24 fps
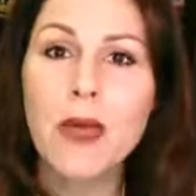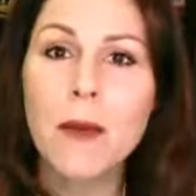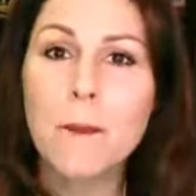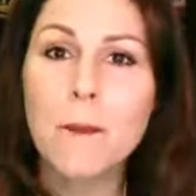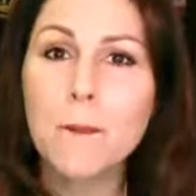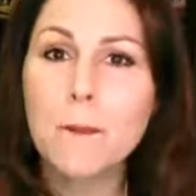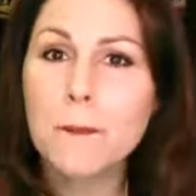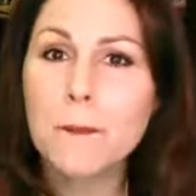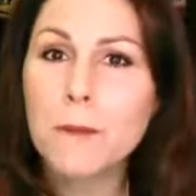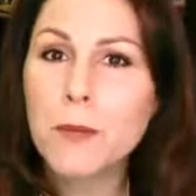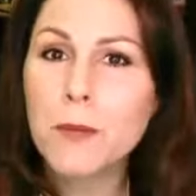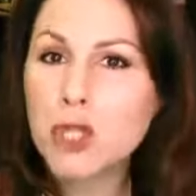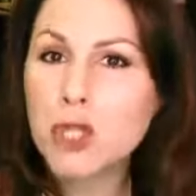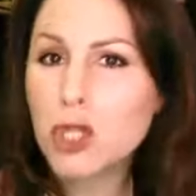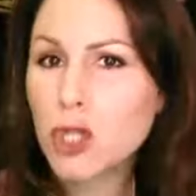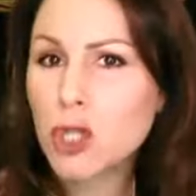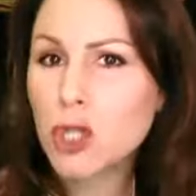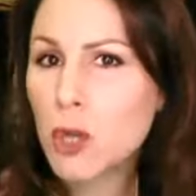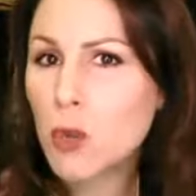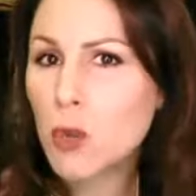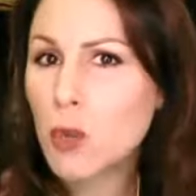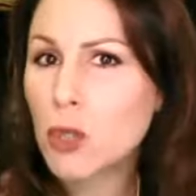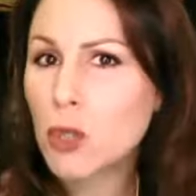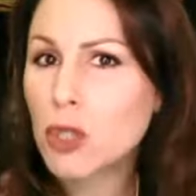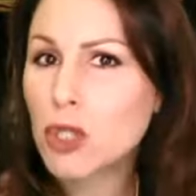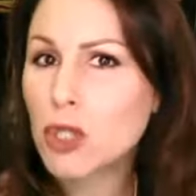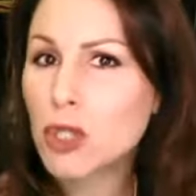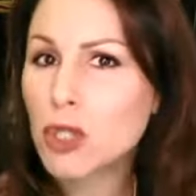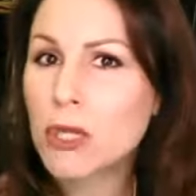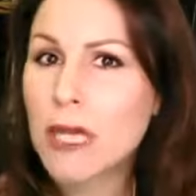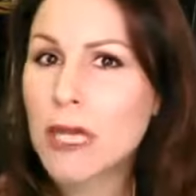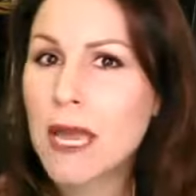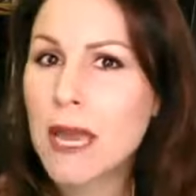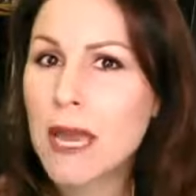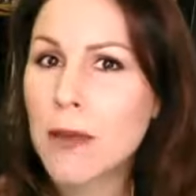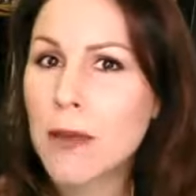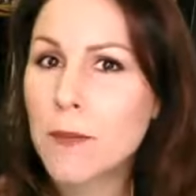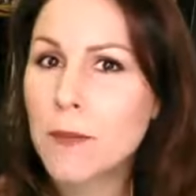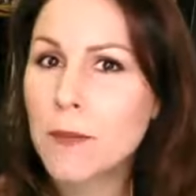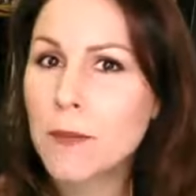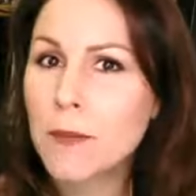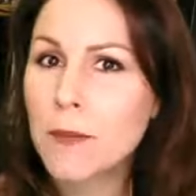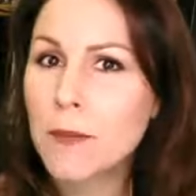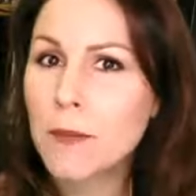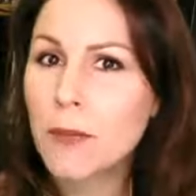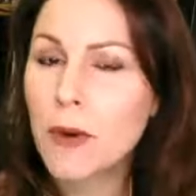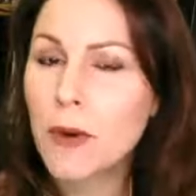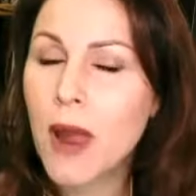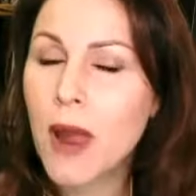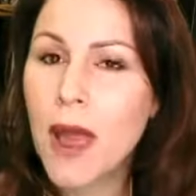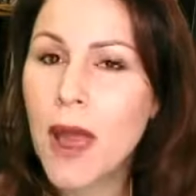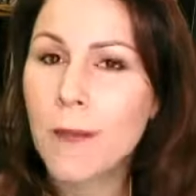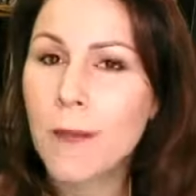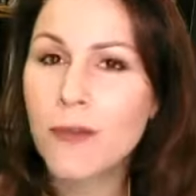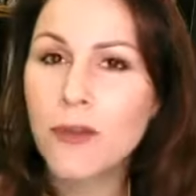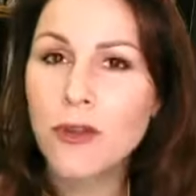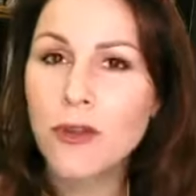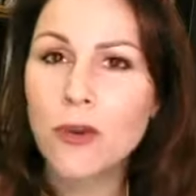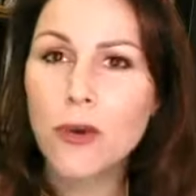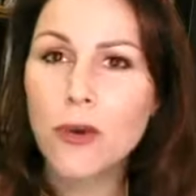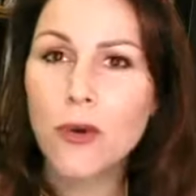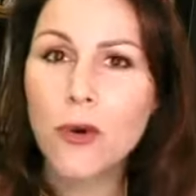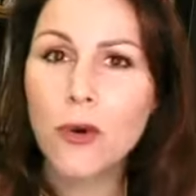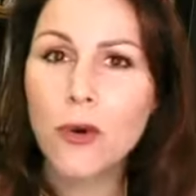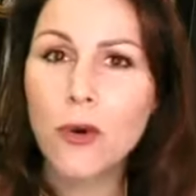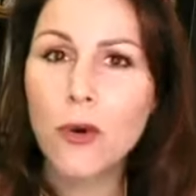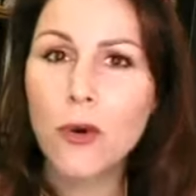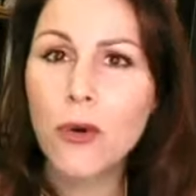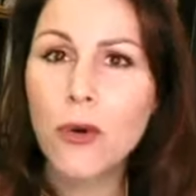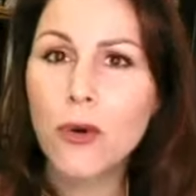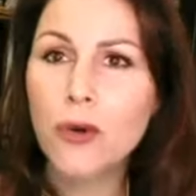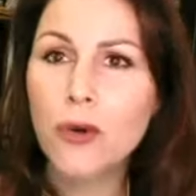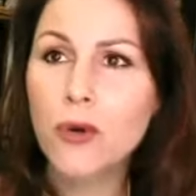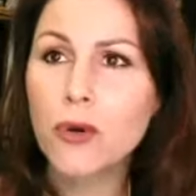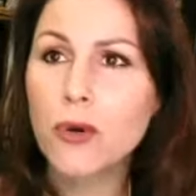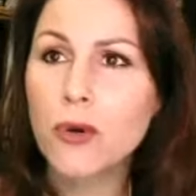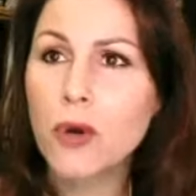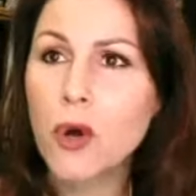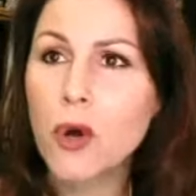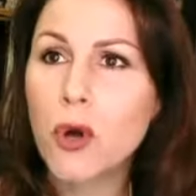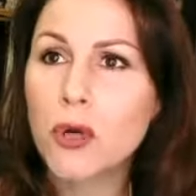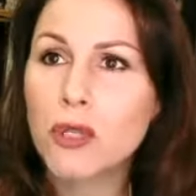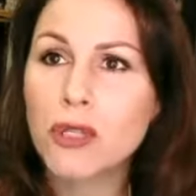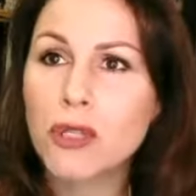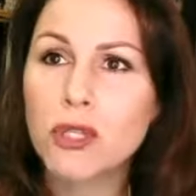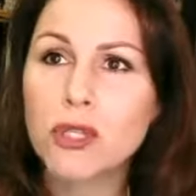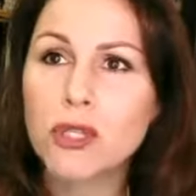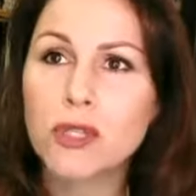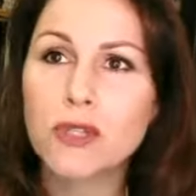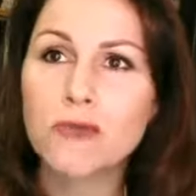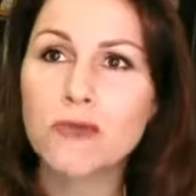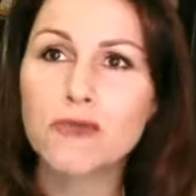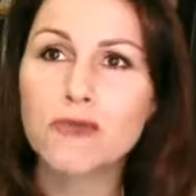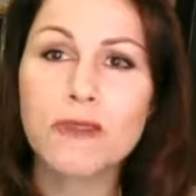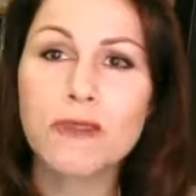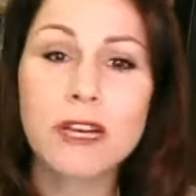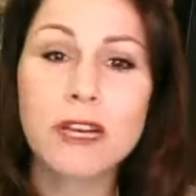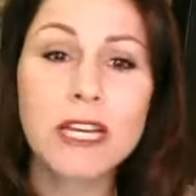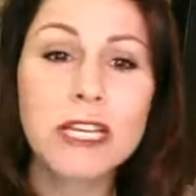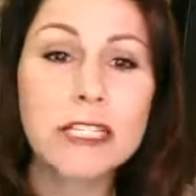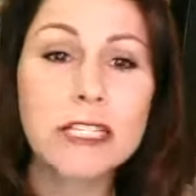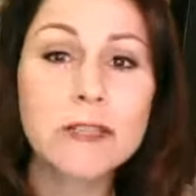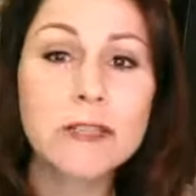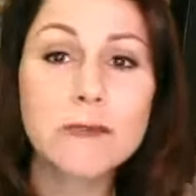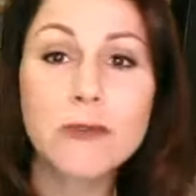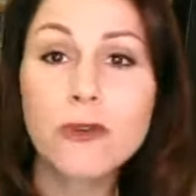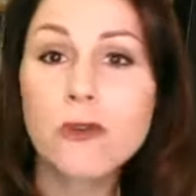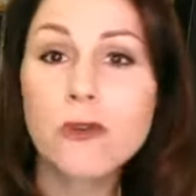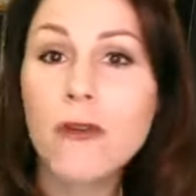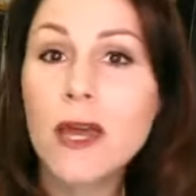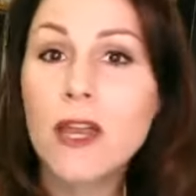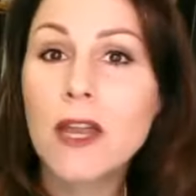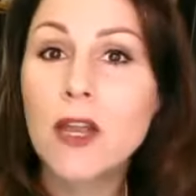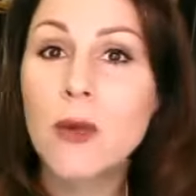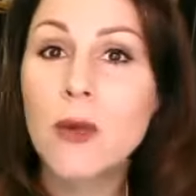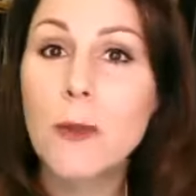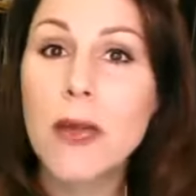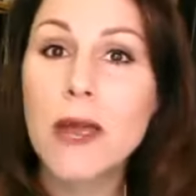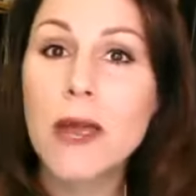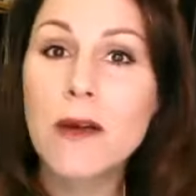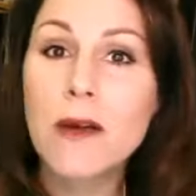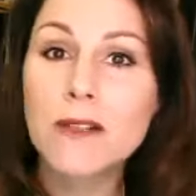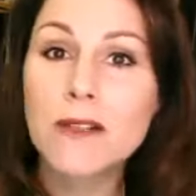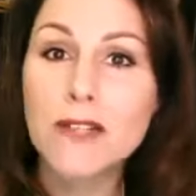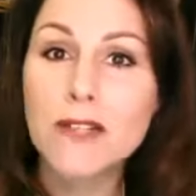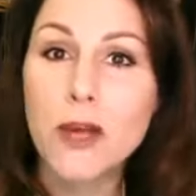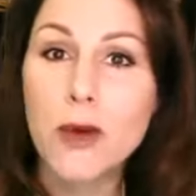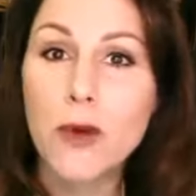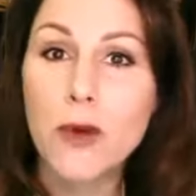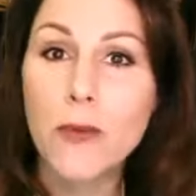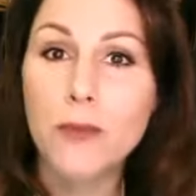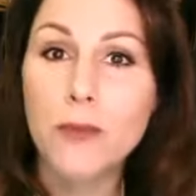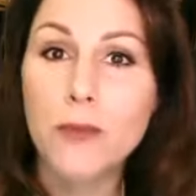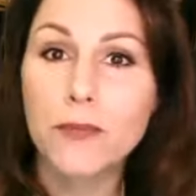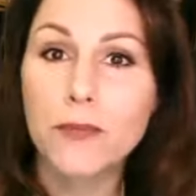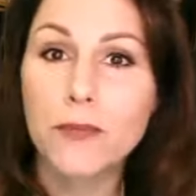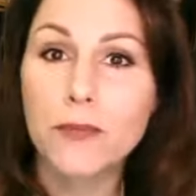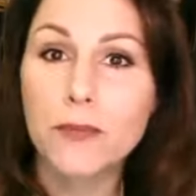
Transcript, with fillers: but you don't want to yet. Perhaps you're not ready to move out of your parents' home.